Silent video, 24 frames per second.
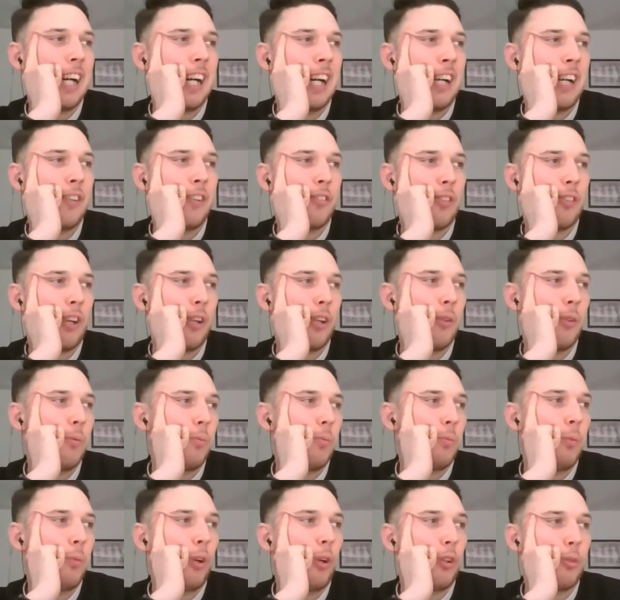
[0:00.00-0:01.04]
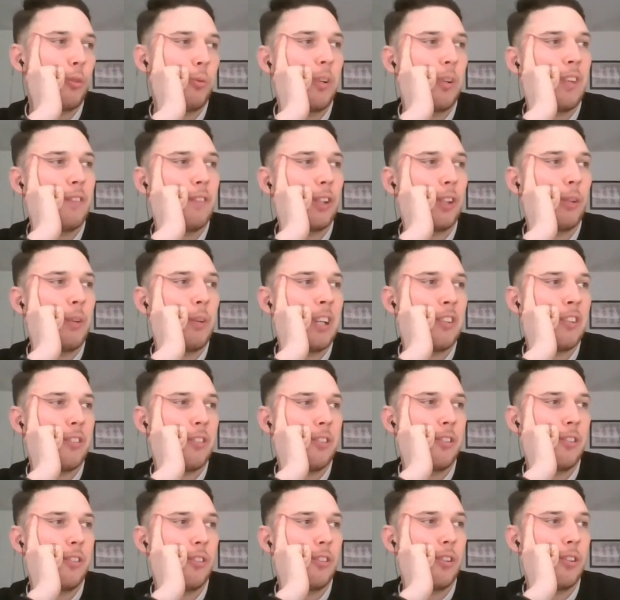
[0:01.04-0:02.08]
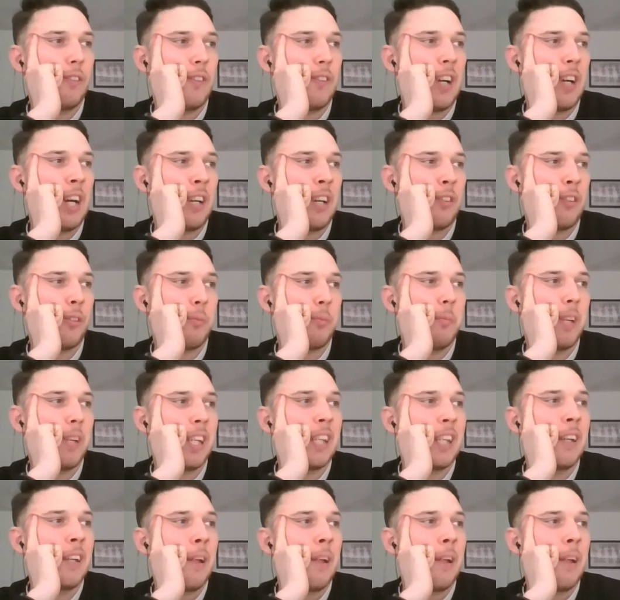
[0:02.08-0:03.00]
So what's one other question you should have asked me?